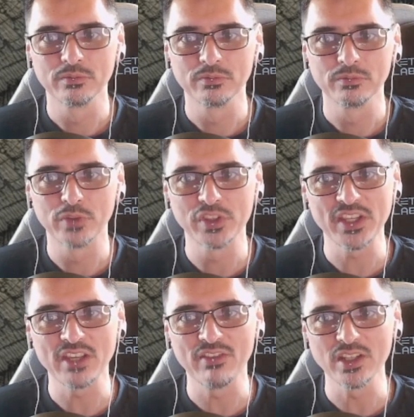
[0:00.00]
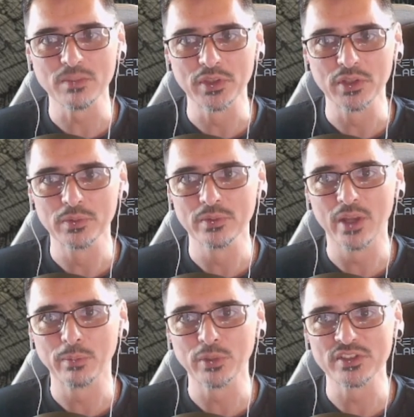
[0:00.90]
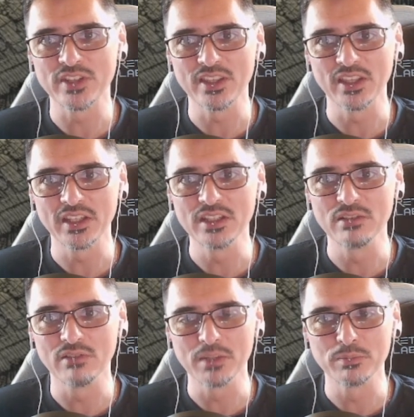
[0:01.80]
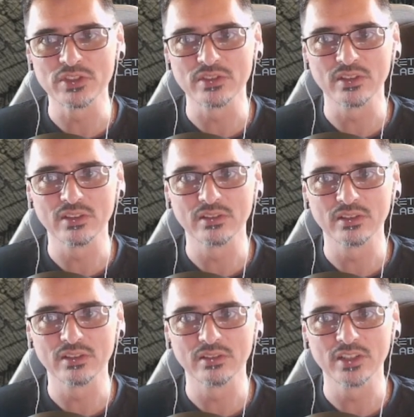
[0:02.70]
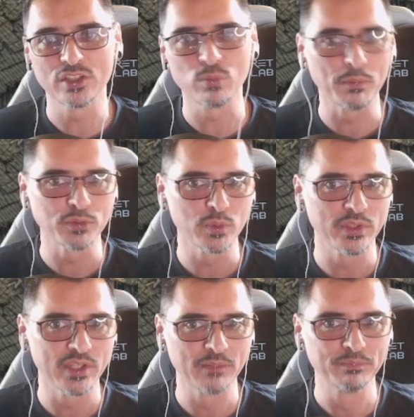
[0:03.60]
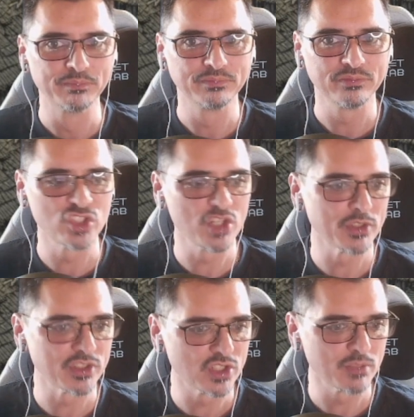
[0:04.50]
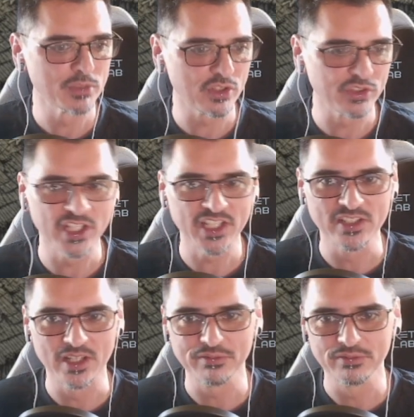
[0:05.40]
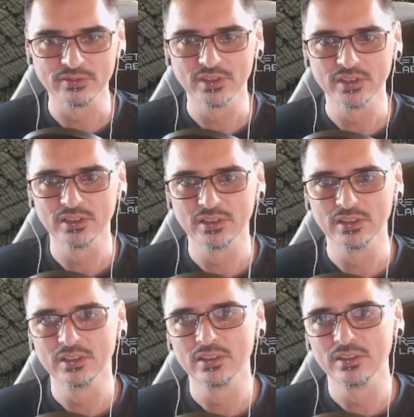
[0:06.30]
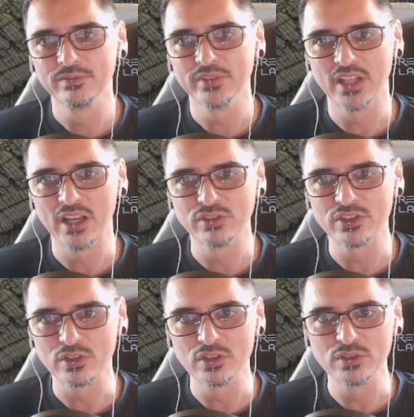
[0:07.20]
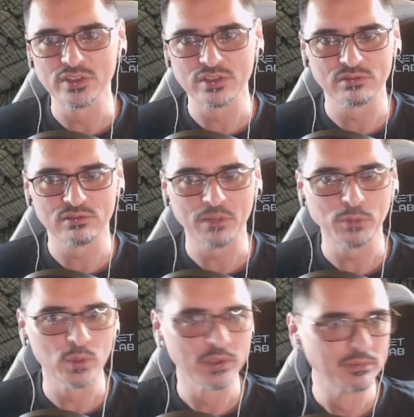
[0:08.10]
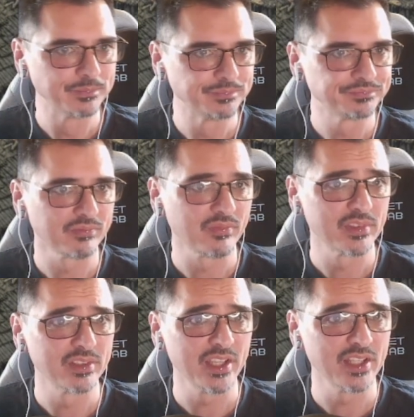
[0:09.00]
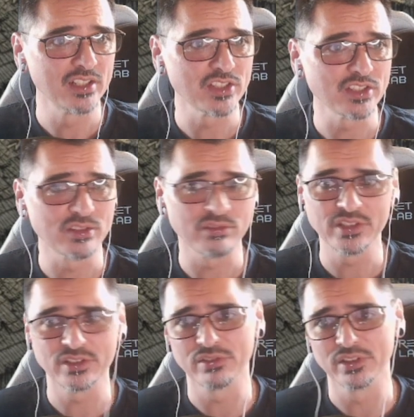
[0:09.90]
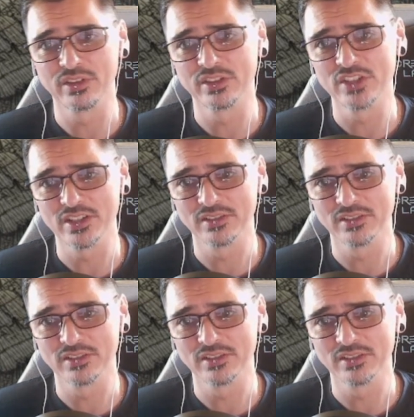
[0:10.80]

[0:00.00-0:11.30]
For the sake of argument though, I'm going to say that he swaps with Gemma, so Gemma's got the nice knife, and Halfter's going to use this crappy one, and it's just a straight strength check.